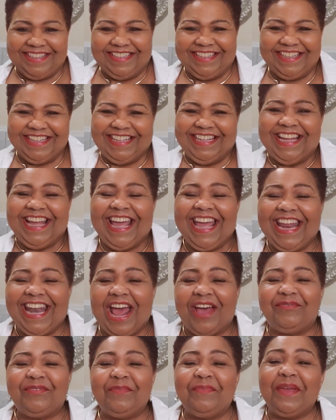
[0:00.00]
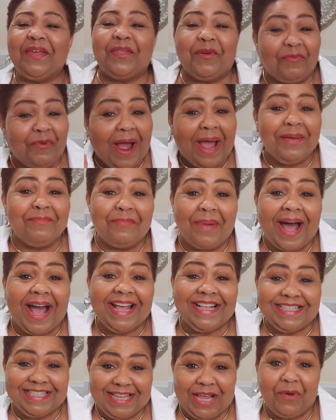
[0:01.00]
and have to be in the right
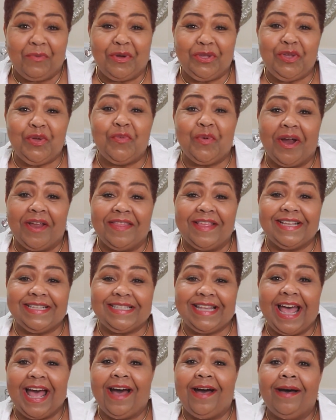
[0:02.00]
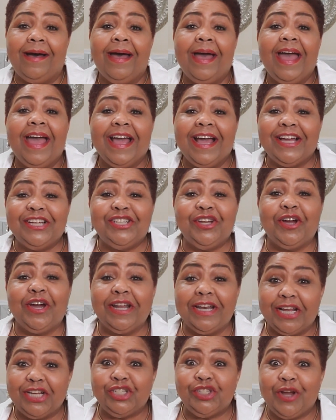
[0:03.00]
mindset when you wear this out because you're
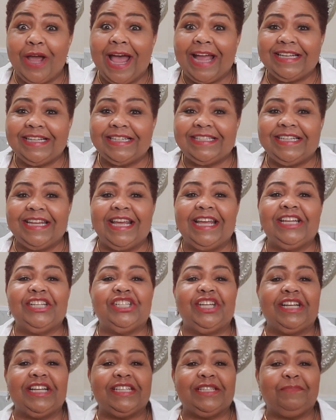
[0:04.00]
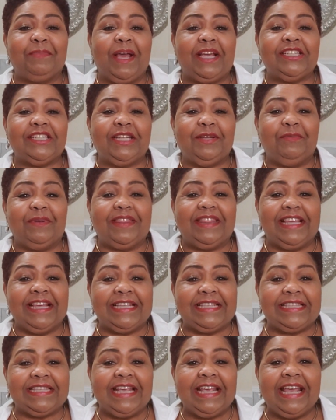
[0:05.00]
going to attract attention, especially with
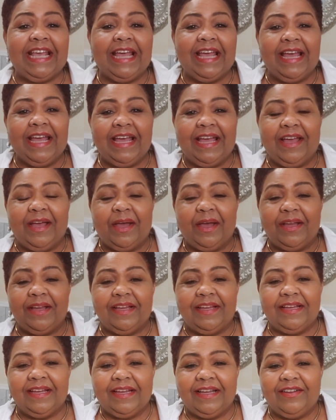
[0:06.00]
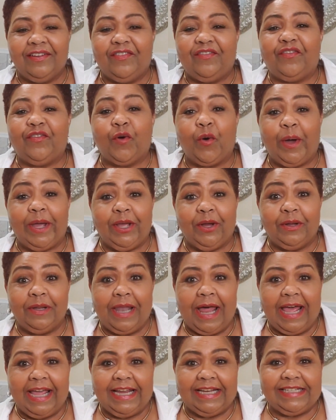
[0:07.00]
this
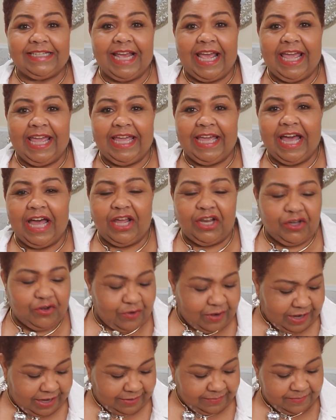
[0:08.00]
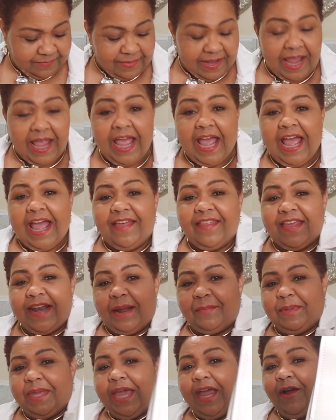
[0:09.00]
foil-like tank under it. And then
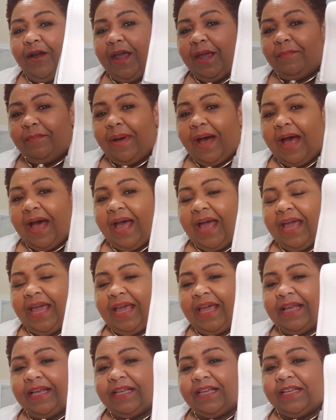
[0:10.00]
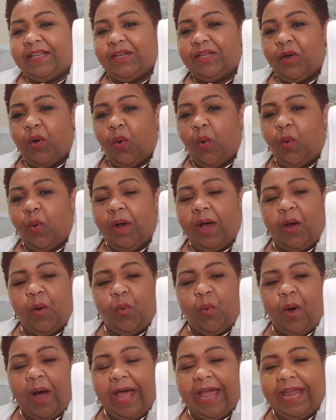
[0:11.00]
I'm carrying my
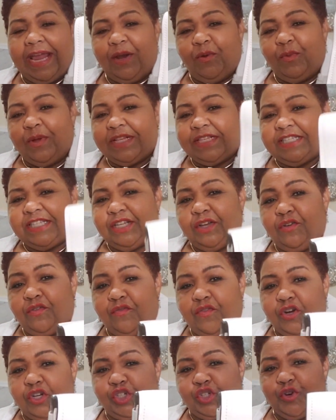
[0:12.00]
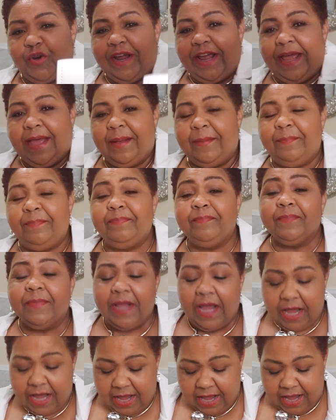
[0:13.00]
white with silver trim
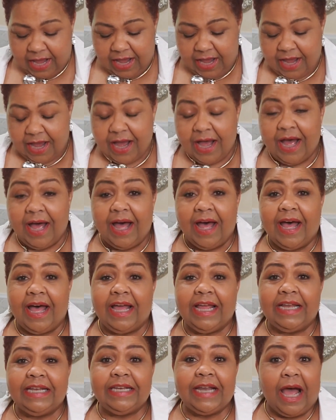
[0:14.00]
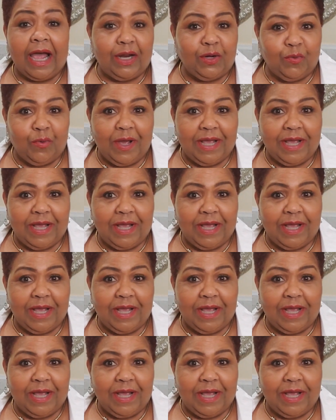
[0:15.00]
uh, Nine